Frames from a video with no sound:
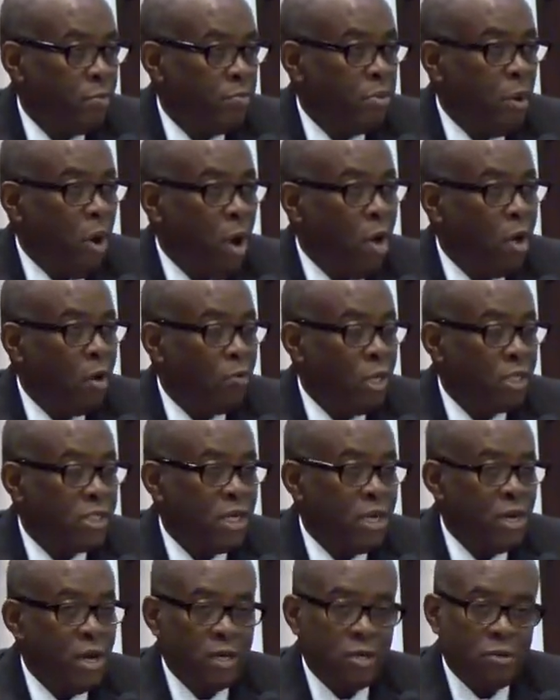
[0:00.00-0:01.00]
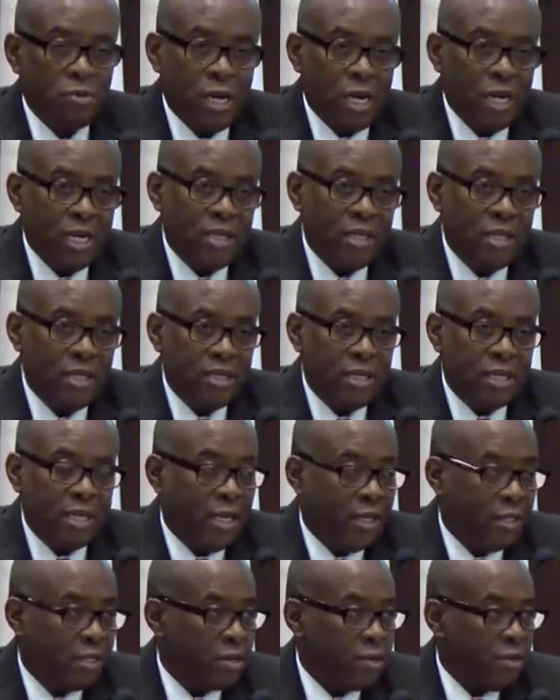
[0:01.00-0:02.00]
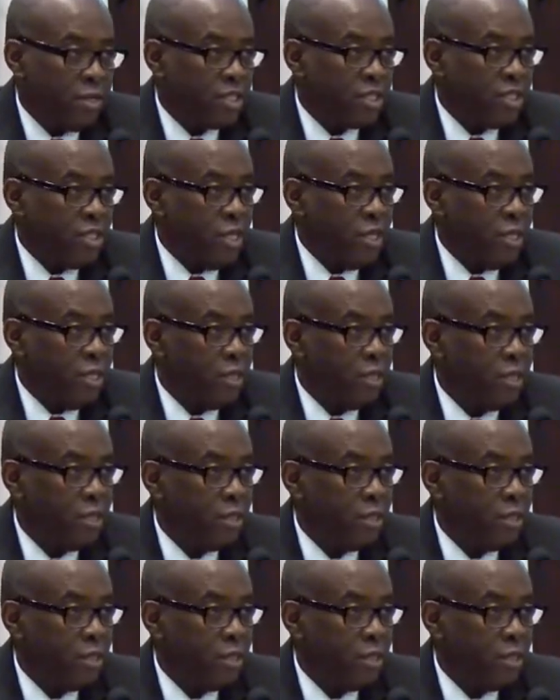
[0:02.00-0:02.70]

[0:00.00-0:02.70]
Paul was another one. He killed Christian.